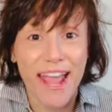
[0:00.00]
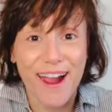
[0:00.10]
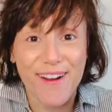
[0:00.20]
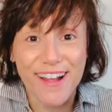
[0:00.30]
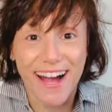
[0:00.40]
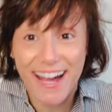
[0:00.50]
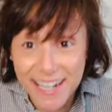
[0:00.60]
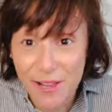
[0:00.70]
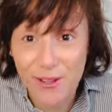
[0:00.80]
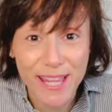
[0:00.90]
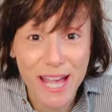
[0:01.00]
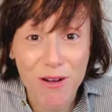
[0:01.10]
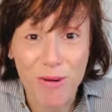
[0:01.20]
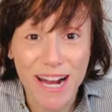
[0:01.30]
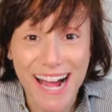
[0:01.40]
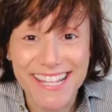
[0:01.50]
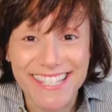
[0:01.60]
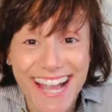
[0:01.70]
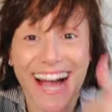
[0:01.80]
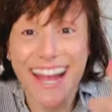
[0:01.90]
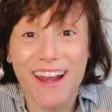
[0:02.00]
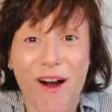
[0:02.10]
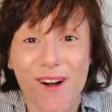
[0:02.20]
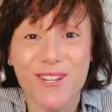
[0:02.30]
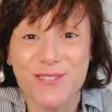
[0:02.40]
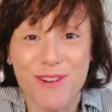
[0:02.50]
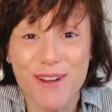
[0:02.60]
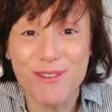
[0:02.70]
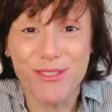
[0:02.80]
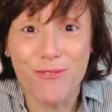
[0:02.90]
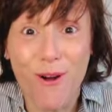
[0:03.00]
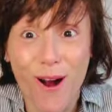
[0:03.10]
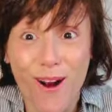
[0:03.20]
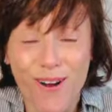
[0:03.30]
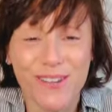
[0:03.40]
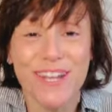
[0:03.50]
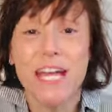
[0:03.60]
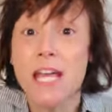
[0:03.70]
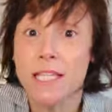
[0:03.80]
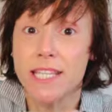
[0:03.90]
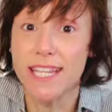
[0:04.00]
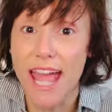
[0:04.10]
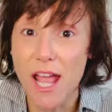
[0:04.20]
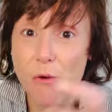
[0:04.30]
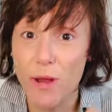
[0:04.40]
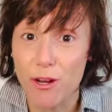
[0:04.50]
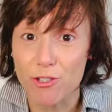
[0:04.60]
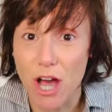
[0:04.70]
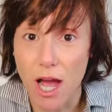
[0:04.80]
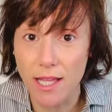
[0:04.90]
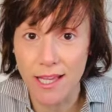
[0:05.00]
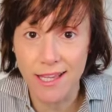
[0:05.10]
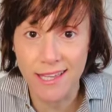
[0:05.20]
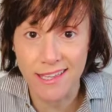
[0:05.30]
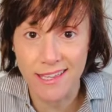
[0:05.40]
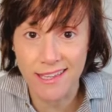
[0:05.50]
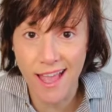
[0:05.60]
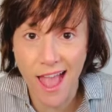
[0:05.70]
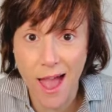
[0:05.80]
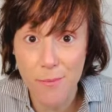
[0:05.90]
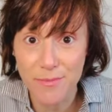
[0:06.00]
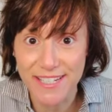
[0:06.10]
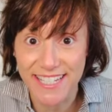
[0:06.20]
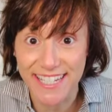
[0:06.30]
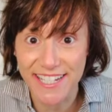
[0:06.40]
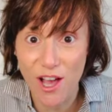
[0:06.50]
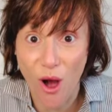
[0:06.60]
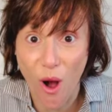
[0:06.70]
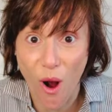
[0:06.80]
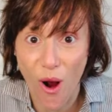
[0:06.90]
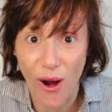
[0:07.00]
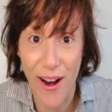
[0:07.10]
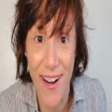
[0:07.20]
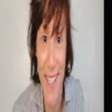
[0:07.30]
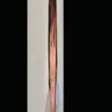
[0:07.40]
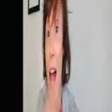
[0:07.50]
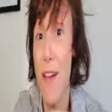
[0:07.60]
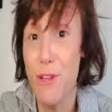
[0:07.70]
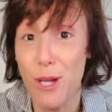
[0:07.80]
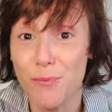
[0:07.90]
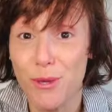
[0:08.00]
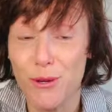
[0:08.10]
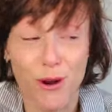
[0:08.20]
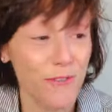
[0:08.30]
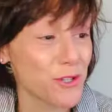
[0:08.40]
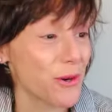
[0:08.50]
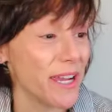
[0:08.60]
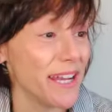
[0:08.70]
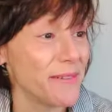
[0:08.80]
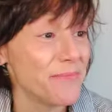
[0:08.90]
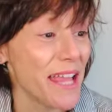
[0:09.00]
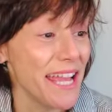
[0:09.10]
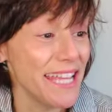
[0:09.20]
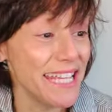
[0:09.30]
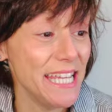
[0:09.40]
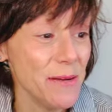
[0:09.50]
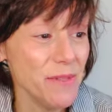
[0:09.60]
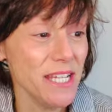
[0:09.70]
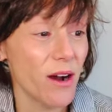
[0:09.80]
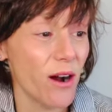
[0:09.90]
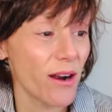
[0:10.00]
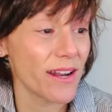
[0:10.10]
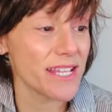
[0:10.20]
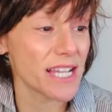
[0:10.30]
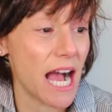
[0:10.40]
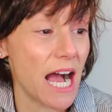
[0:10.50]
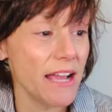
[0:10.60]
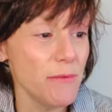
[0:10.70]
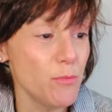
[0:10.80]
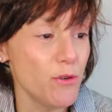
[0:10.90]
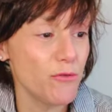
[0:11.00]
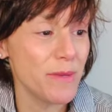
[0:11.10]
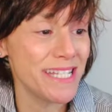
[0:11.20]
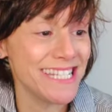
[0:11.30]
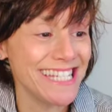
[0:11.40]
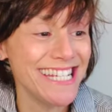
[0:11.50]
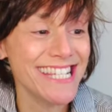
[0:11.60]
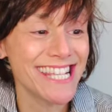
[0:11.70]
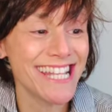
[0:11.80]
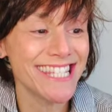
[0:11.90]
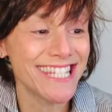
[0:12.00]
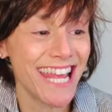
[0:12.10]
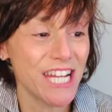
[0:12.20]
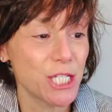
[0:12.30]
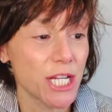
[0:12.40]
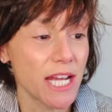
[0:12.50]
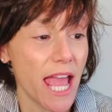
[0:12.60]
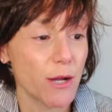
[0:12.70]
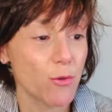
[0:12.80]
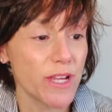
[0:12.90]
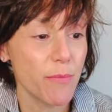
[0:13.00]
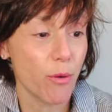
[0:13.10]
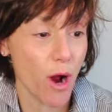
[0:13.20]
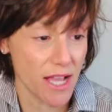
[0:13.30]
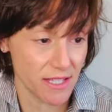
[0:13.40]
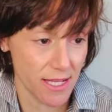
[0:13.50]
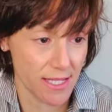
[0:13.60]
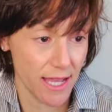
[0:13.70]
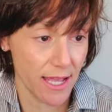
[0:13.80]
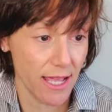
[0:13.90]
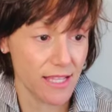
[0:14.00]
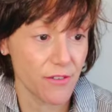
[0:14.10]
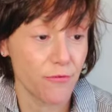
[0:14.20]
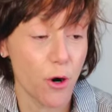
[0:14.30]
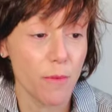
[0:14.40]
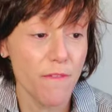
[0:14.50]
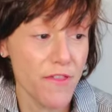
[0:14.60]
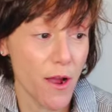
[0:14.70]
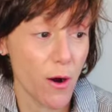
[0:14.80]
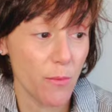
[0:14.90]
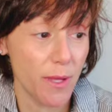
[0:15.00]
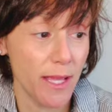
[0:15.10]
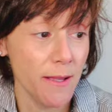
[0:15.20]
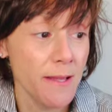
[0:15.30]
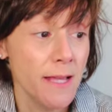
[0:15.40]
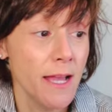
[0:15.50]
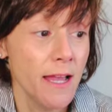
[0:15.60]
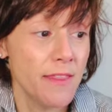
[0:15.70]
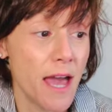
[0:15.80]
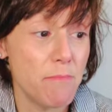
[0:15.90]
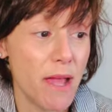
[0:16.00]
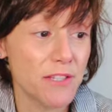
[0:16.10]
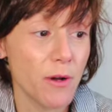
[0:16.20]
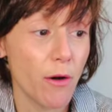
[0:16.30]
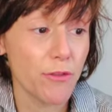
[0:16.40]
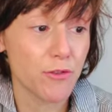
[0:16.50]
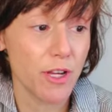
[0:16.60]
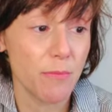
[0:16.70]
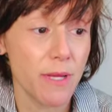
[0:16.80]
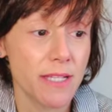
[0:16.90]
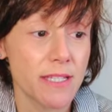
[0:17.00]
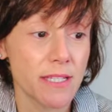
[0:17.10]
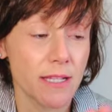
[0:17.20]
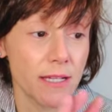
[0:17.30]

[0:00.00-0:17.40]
hair cut and I look like Albert Einstein. All is right with the world. Today, we are talking EMDR. I have a computer off screen. EMDR is eye movement desensitization and reprocessing. It's a form of therapy that mental health treatment